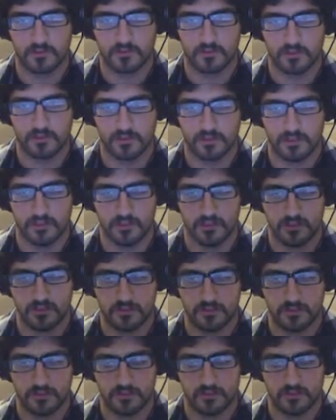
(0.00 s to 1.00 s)

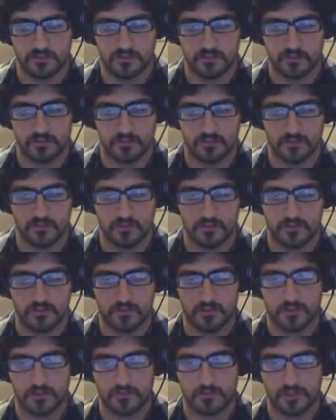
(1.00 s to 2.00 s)
Yes.
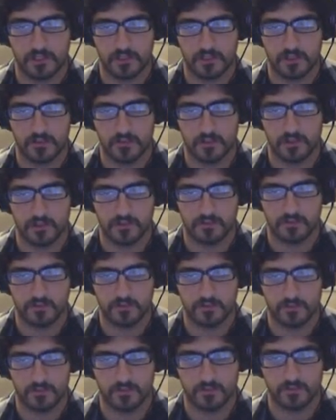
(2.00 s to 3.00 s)
Let's make a little boat
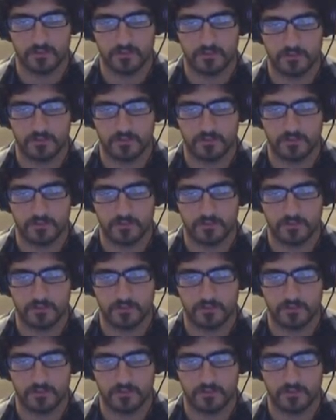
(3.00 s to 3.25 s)
so